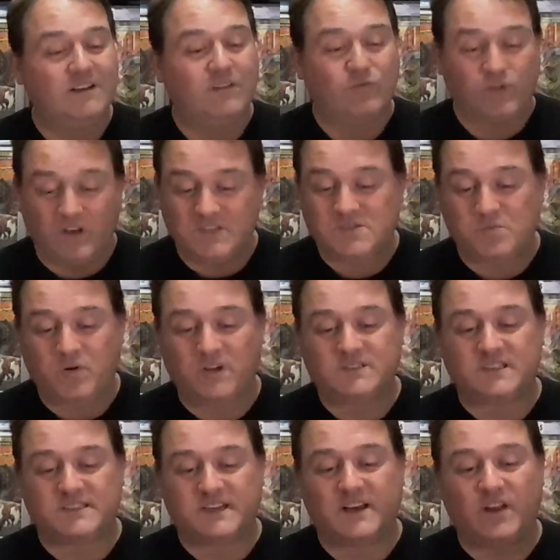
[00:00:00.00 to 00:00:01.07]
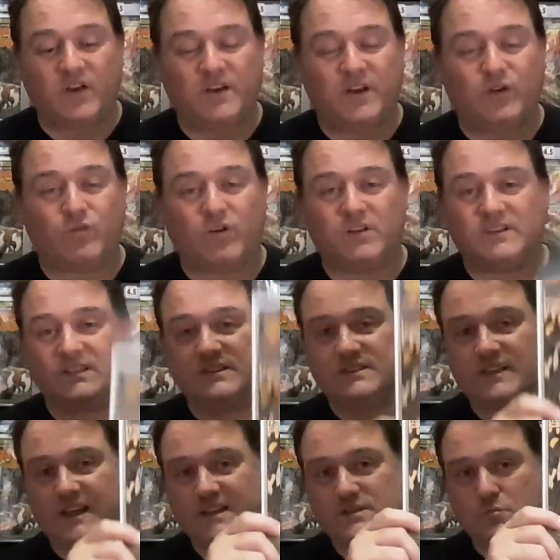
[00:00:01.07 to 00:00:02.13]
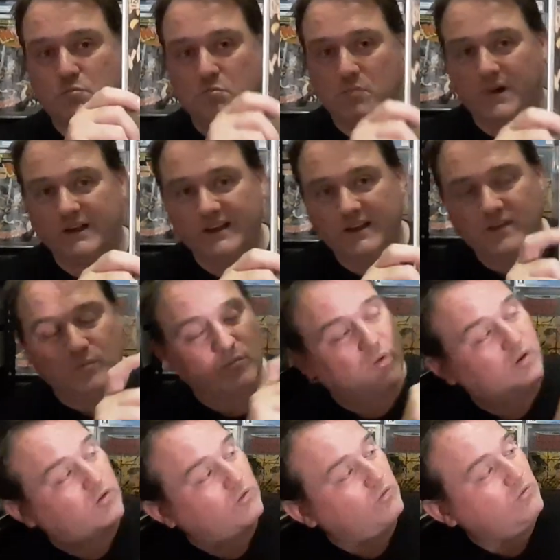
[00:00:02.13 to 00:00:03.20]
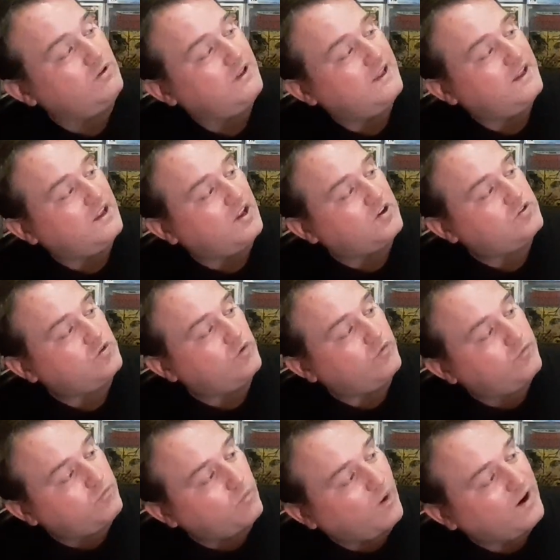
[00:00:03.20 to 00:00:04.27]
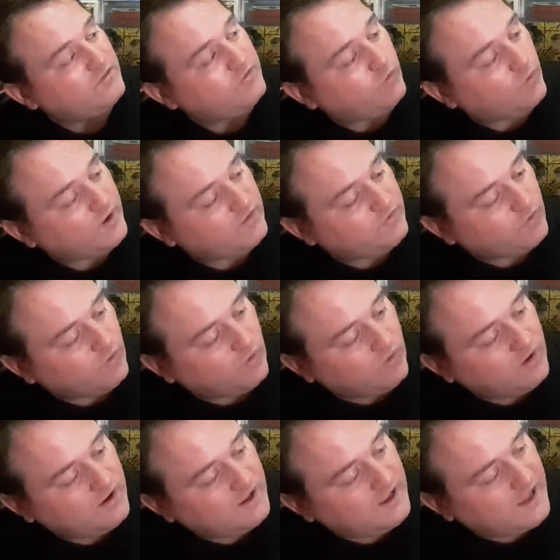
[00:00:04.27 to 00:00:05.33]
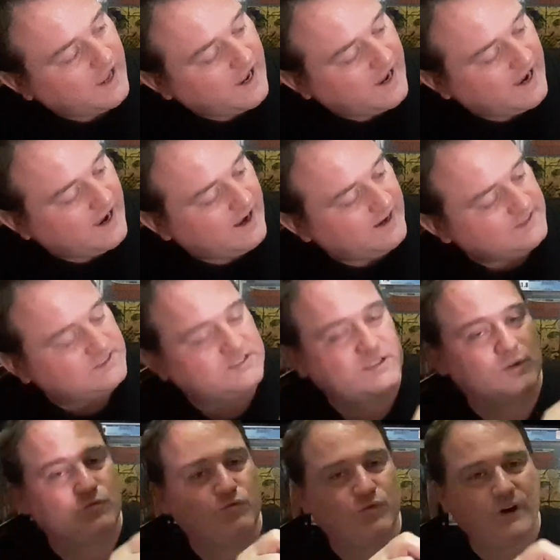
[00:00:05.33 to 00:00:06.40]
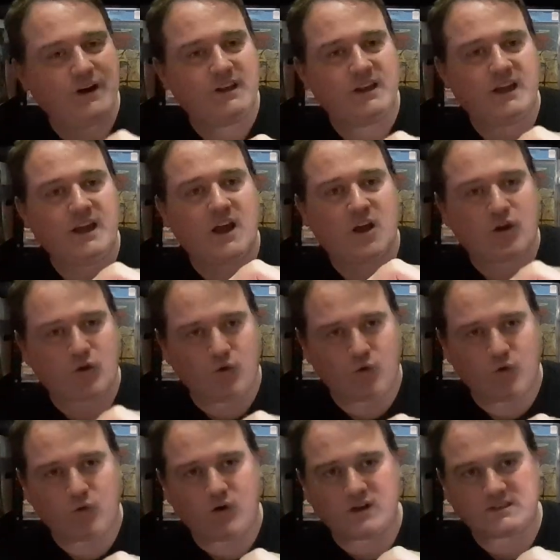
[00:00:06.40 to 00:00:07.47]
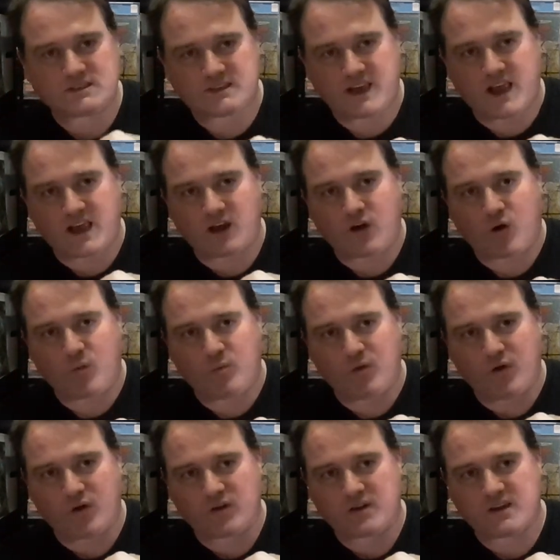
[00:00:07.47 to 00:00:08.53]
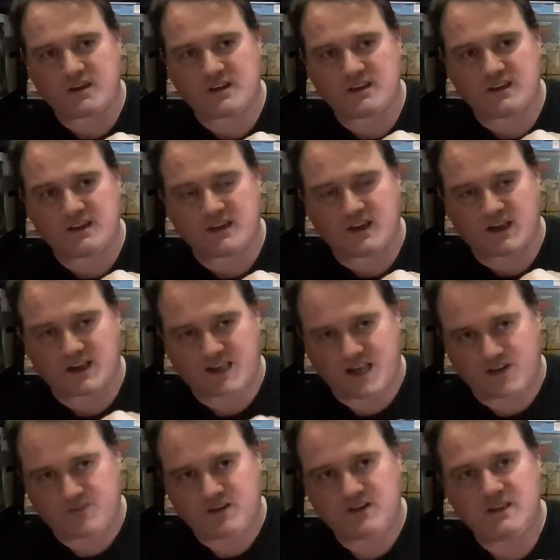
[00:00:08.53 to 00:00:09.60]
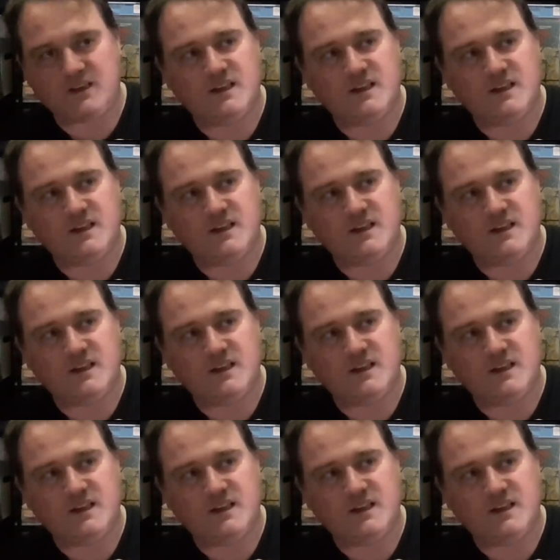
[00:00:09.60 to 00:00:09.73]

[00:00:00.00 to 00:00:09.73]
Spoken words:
Really surprised that Denny O'Neil wrote this. It's Millie the Model, issue 144, and just a really cool Stan Goldberg cover.